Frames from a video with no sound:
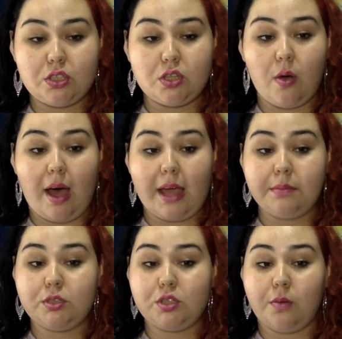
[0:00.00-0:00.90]
So I
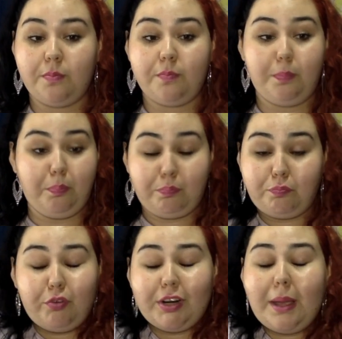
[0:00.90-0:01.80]
am so
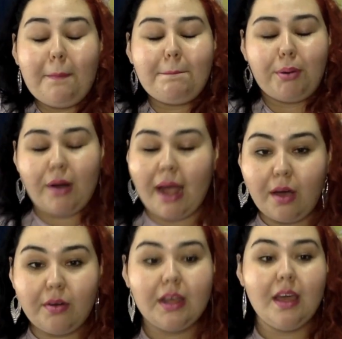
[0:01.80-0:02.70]
freaking
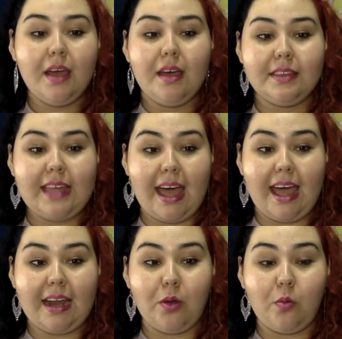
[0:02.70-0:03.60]
proud
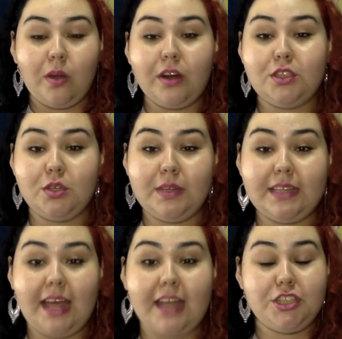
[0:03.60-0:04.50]
that we're doing
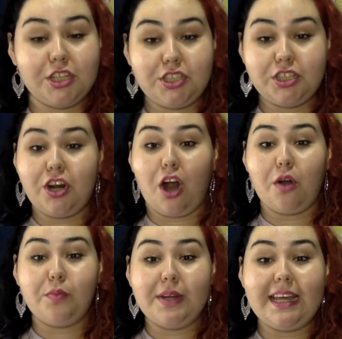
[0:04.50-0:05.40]
that. Cheshire
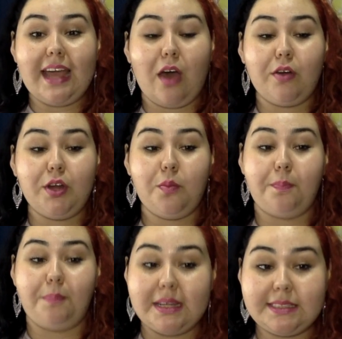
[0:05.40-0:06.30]
are really out here
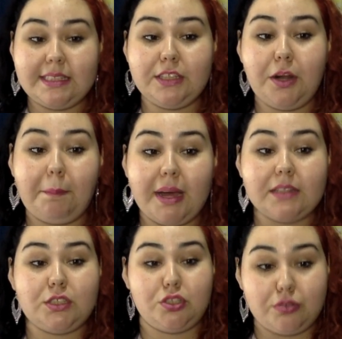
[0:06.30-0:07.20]
busting their
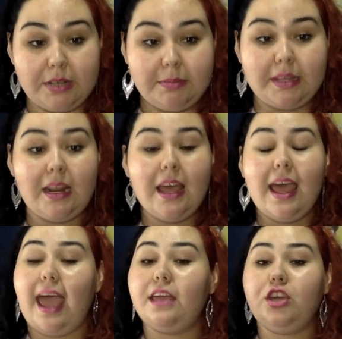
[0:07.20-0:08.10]
butts streaming,
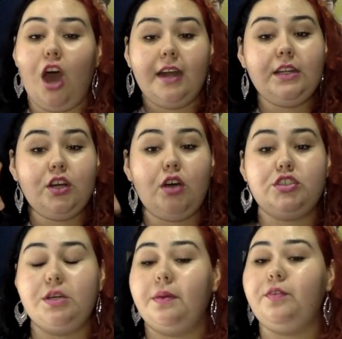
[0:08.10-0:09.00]
and y'all need to go
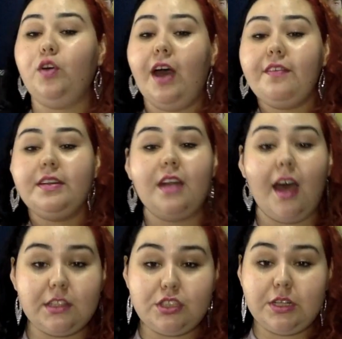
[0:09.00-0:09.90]
stream. If you haven't
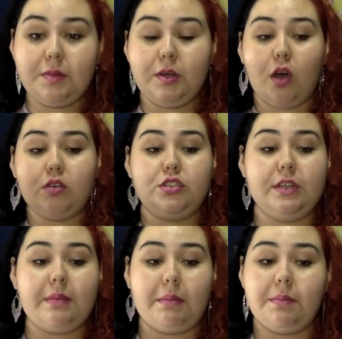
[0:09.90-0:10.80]
not streamed, go
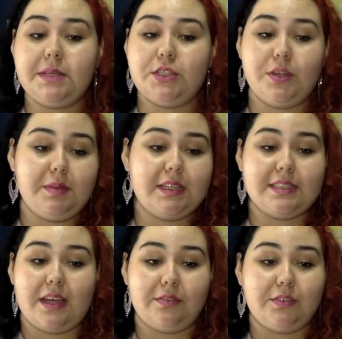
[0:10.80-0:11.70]
stream. I'm gonna be streaming
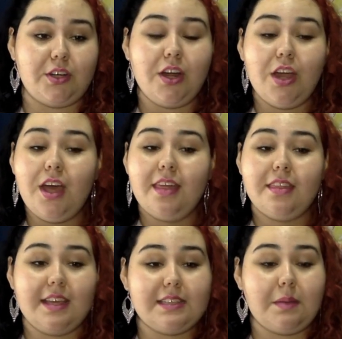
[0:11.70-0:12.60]
this after
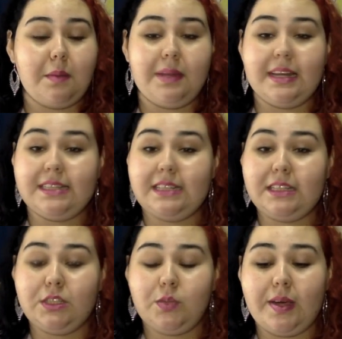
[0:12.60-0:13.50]
this. I'm gonna be
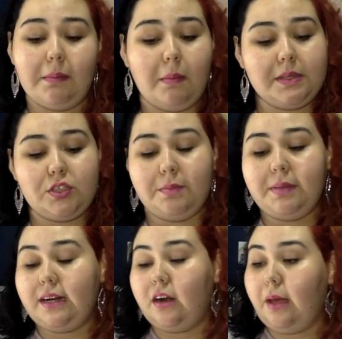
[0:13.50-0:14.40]
listening to it. I'm gonna be
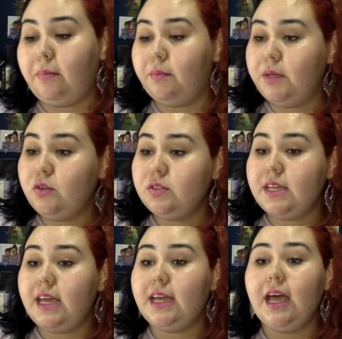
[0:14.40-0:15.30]
streaming it on Apple
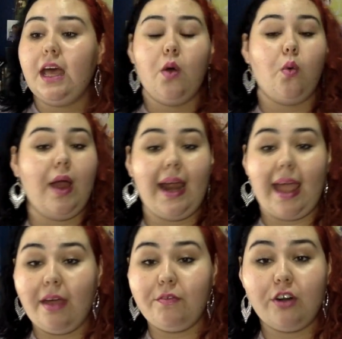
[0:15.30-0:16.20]
Music,
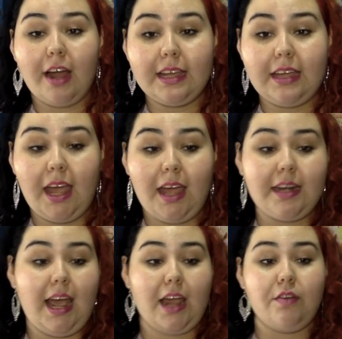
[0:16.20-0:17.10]
wherever I
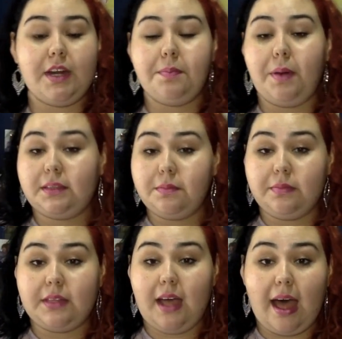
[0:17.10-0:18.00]
can. I already bought
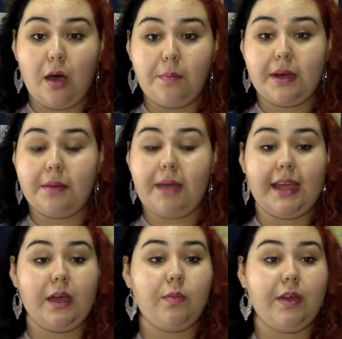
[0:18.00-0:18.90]
the album.
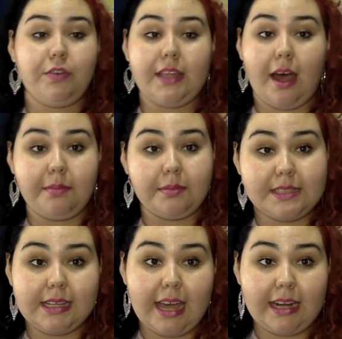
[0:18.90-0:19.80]
I can't wait for the album
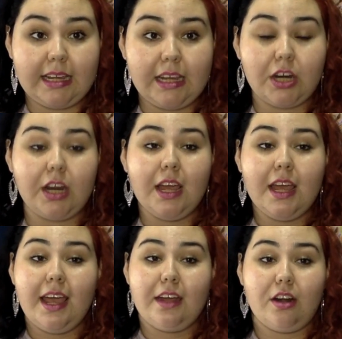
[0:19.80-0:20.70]
to get here.
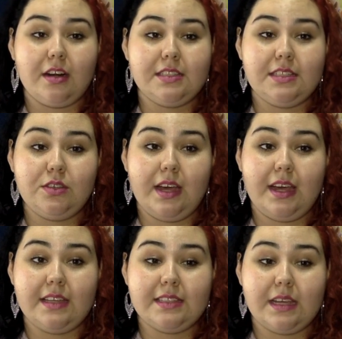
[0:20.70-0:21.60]
And honestly, you
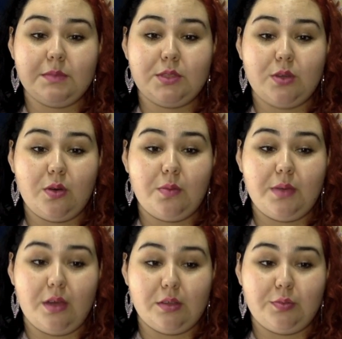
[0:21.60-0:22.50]
guys, I'm so
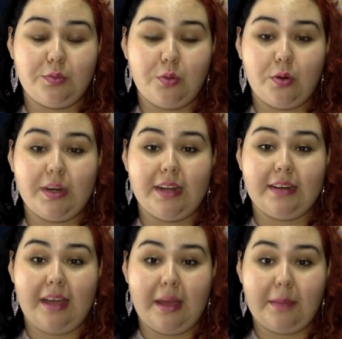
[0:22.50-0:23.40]
beyond floored
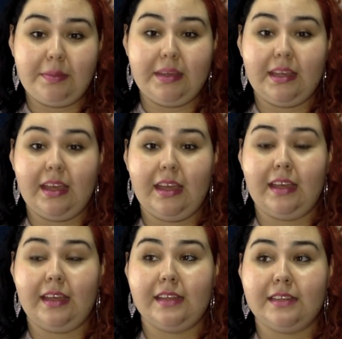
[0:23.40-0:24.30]
and happy.
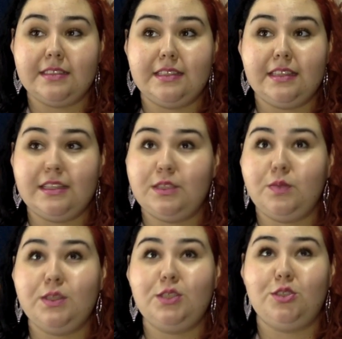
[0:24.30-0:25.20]
And this
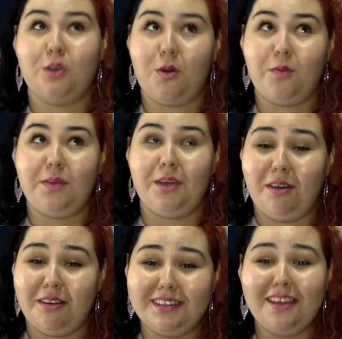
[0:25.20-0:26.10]
was so
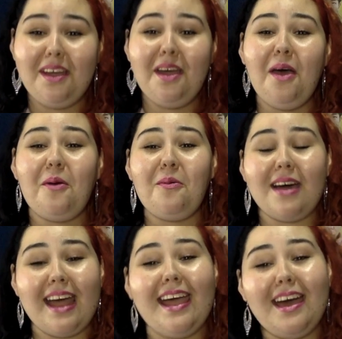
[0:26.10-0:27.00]
beyond
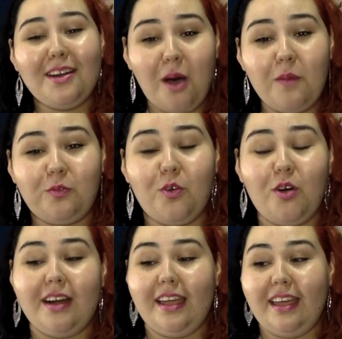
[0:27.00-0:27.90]
what I had hoped
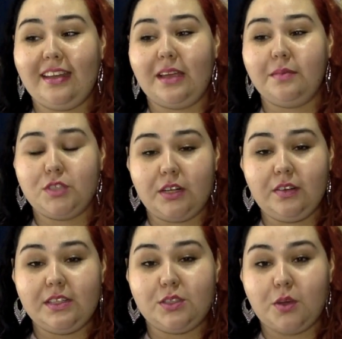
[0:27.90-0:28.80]
for. And I'm
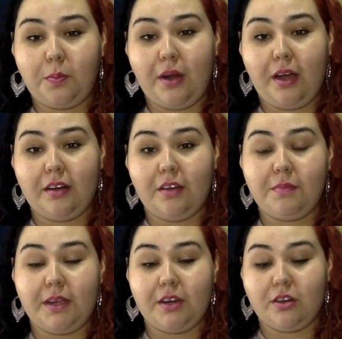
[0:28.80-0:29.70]
generally so proud
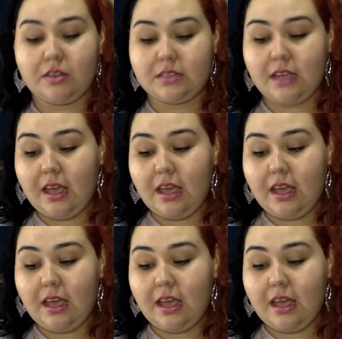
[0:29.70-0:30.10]
of my girls.